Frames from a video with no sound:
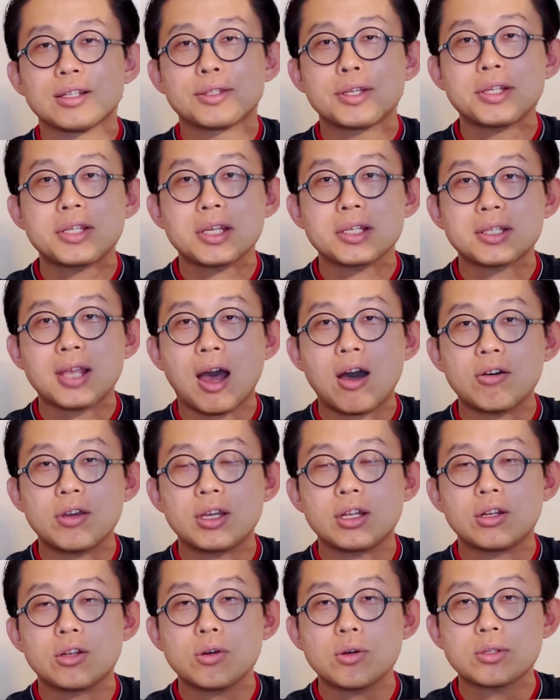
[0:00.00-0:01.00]
This is how
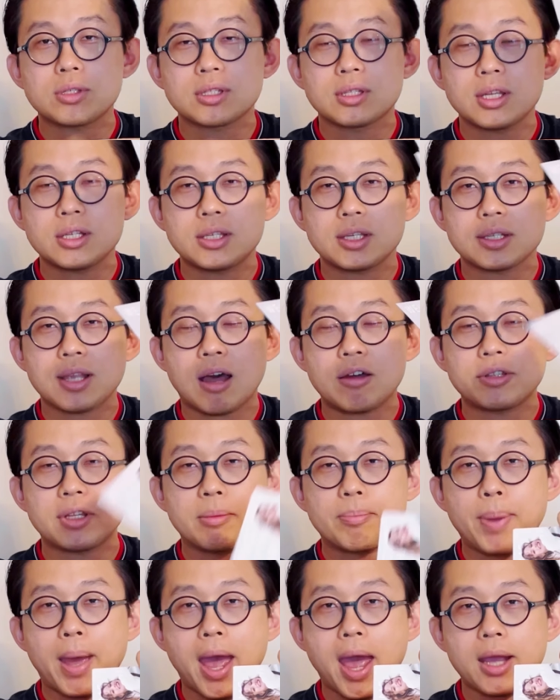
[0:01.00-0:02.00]
it looks. This is how they
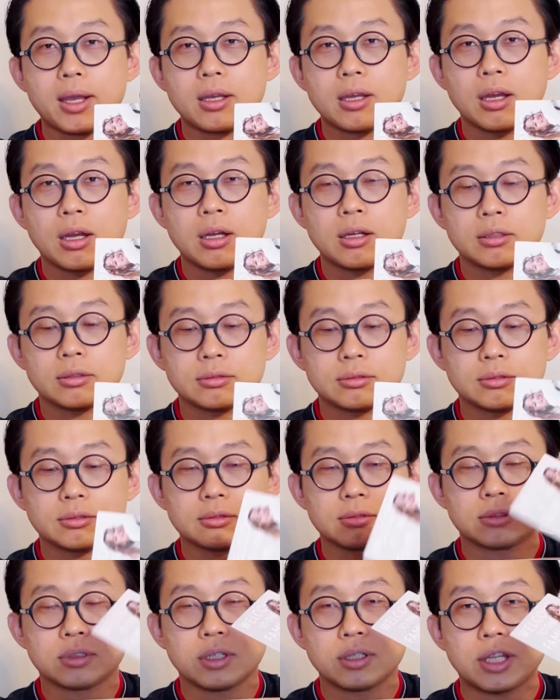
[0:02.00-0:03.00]
pack.
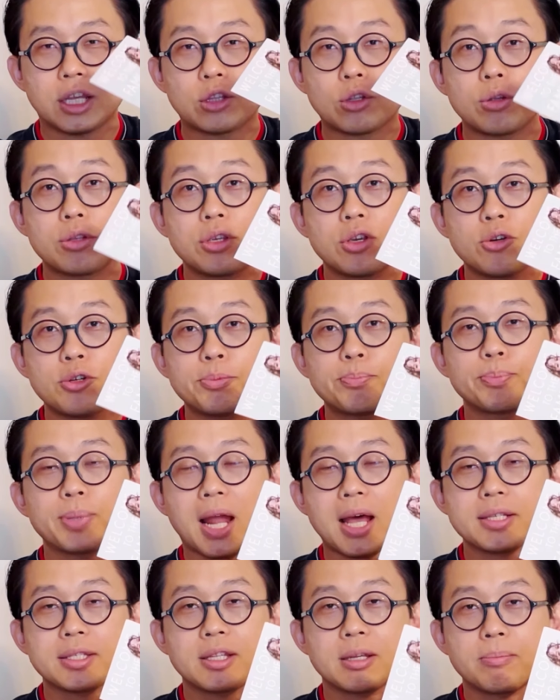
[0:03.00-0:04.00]
They don't use
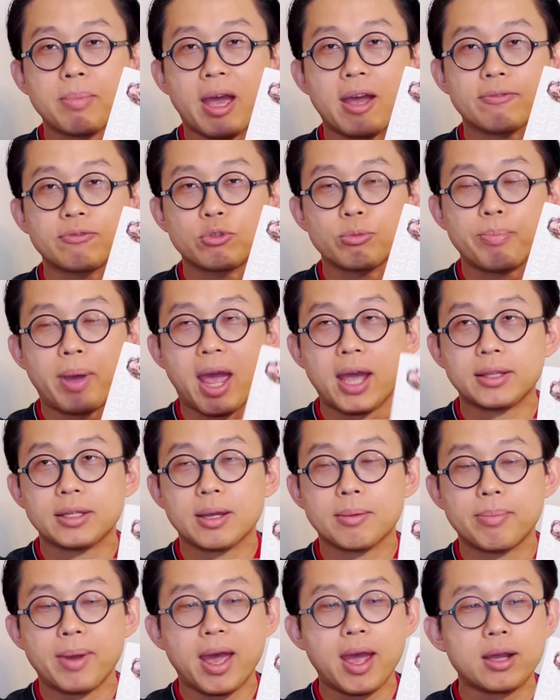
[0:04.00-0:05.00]
plastic bags to pack
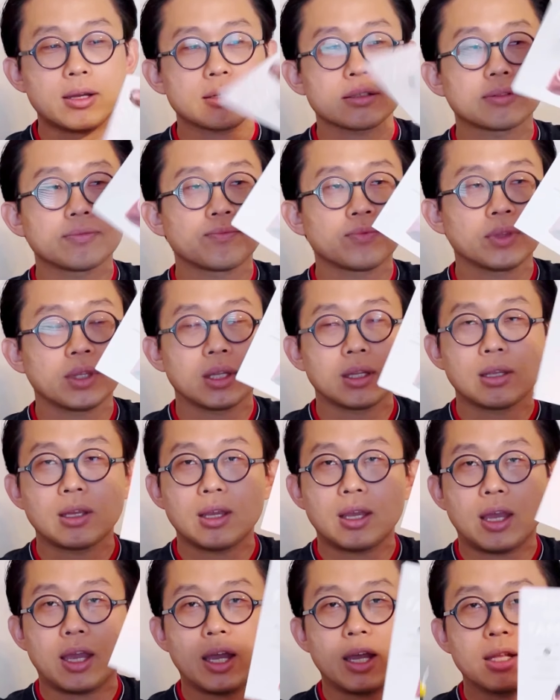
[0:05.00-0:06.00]
their bag.
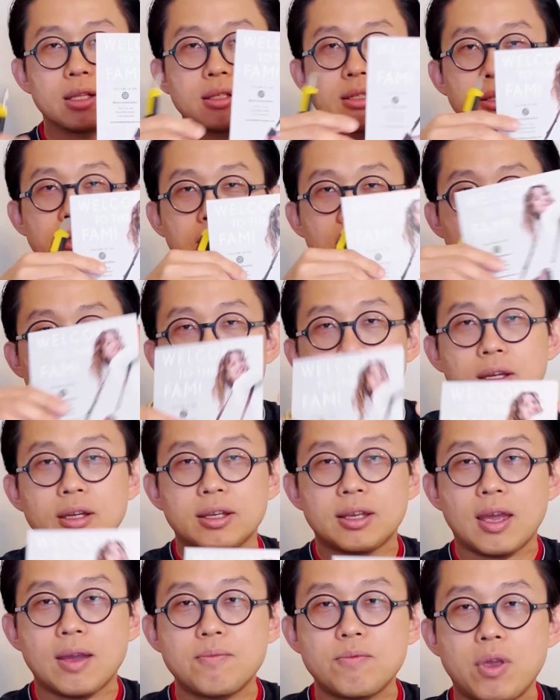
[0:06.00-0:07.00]
And
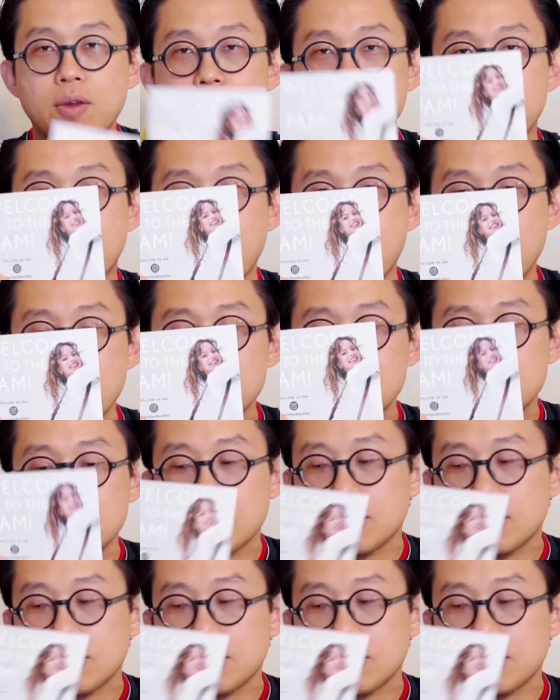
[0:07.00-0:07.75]
came with a card.